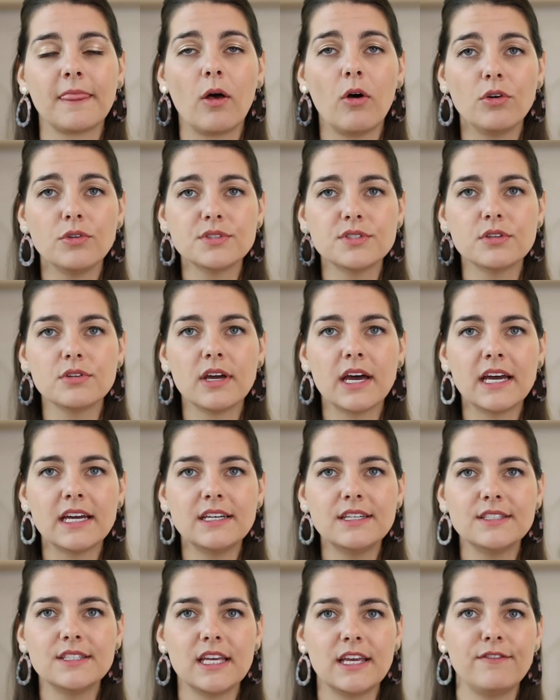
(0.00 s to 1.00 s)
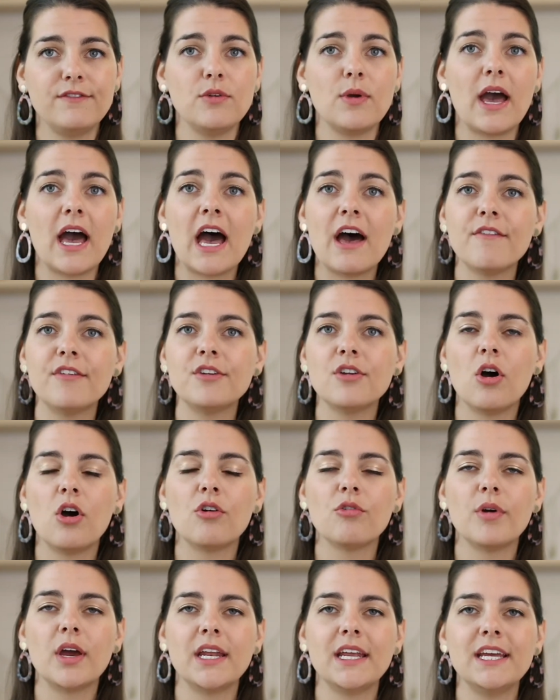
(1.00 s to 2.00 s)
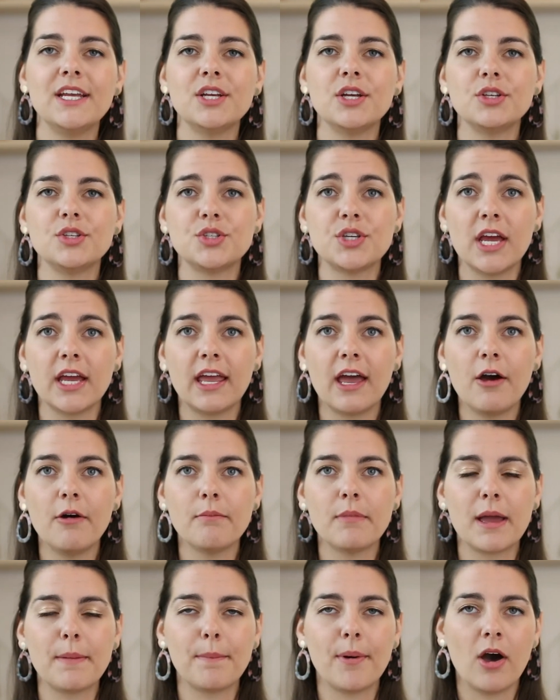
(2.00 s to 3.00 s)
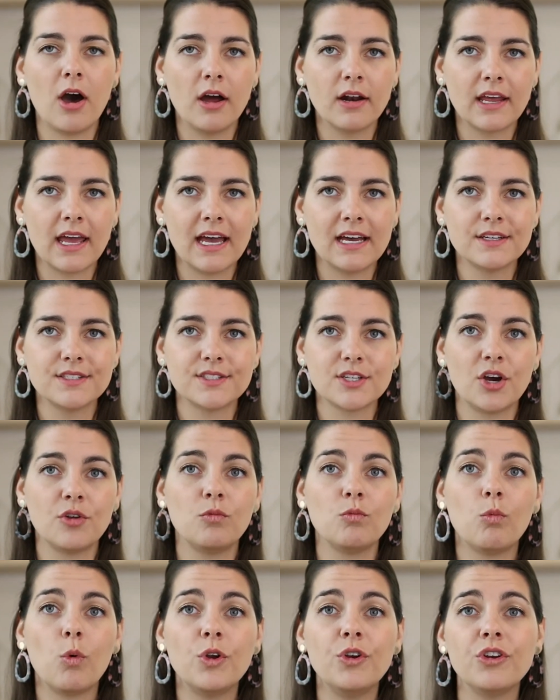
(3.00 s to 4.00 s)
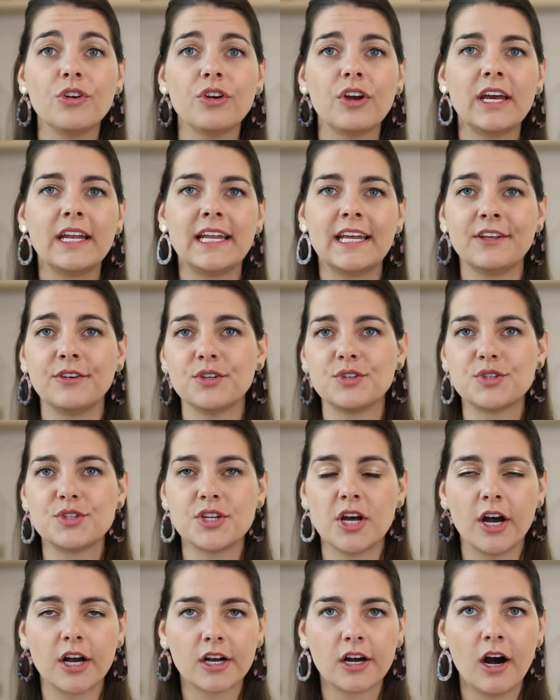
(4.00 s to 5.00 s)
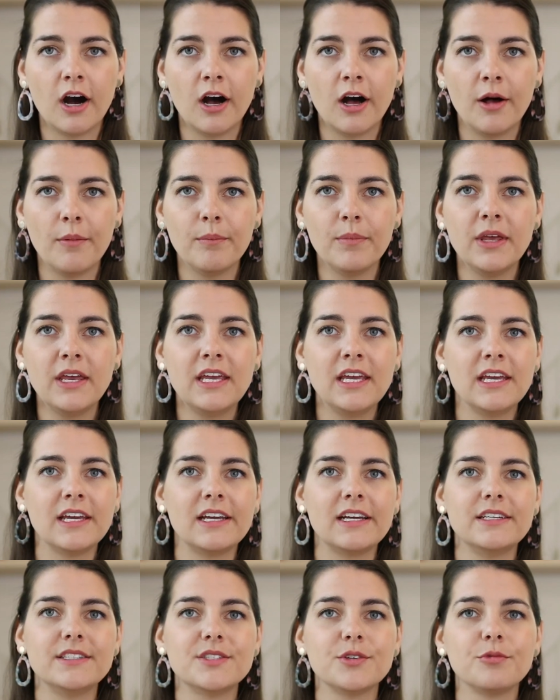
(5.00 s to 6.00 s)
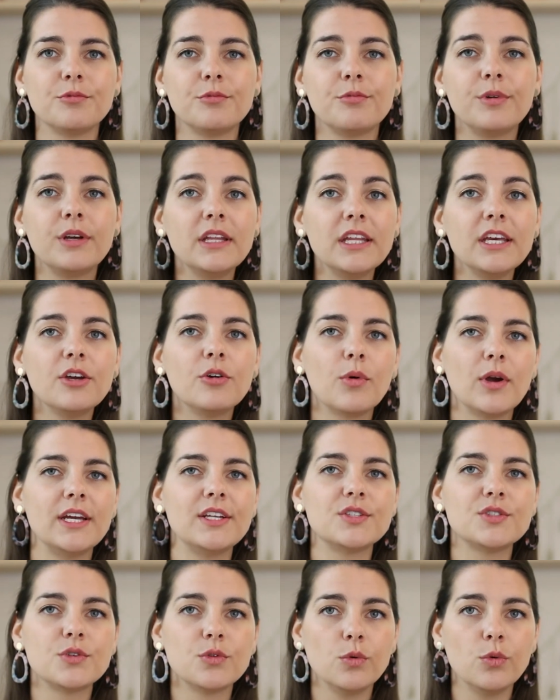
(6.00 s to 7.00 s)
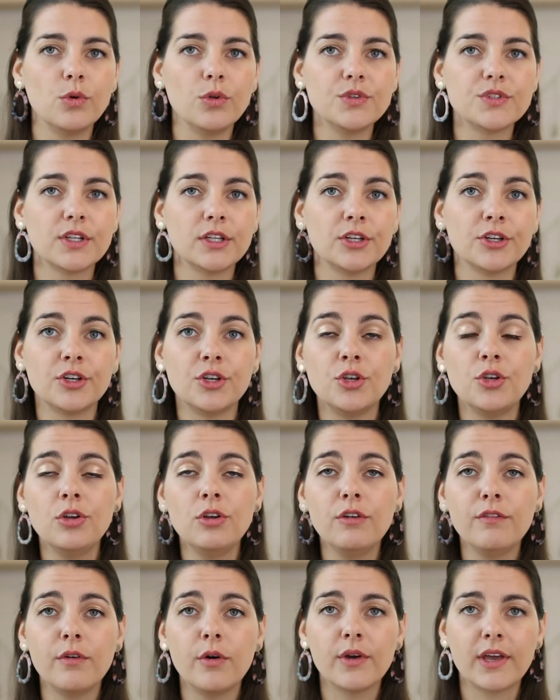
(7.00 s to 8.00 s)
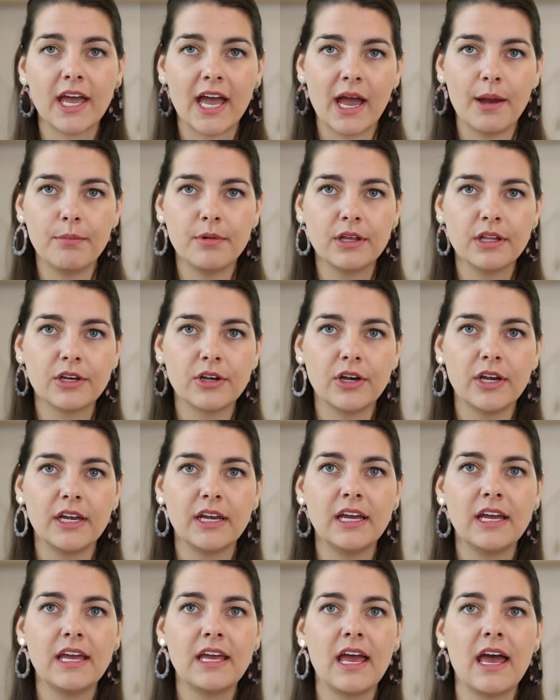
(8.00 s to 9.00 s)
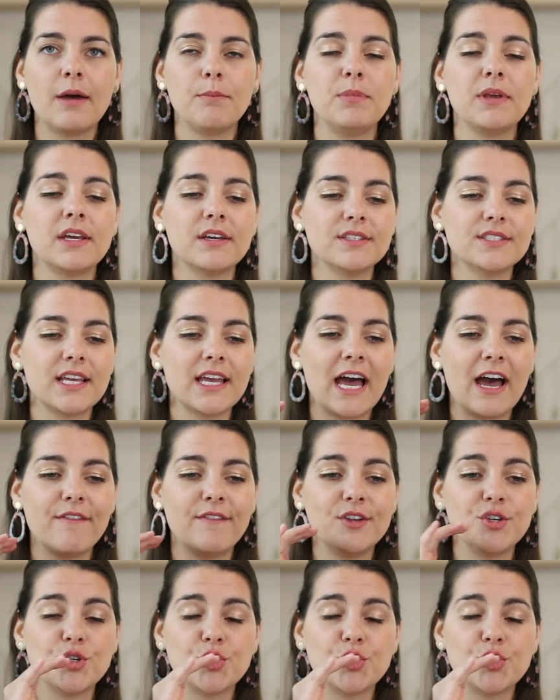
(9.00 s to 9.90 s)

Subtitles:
Also, guys, if you haven't already, check out my podcast on wonderinenglish.com. It's a really great tool to learn new vocabulary because I have a